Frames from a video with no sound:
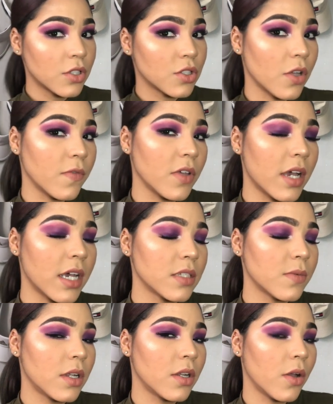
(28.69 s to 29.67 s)
So if you
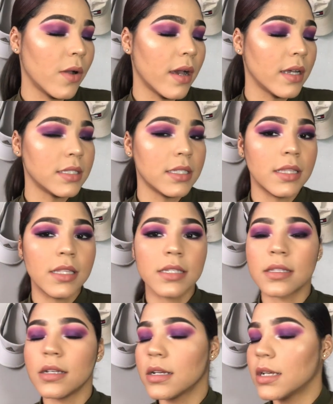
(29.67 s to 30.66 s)
guys want to know how I did
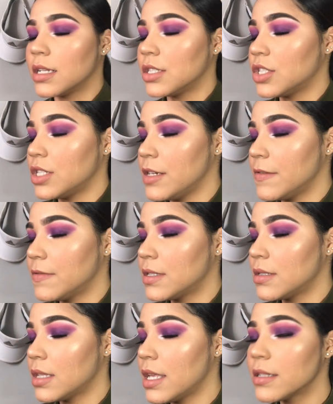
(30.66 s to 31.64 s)
this look and achieved
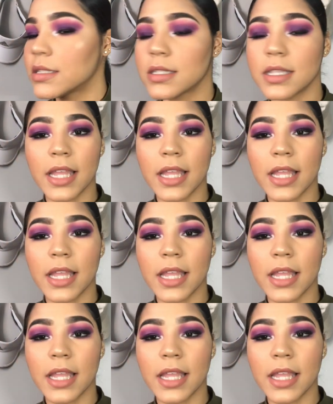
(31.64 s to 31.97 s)
this,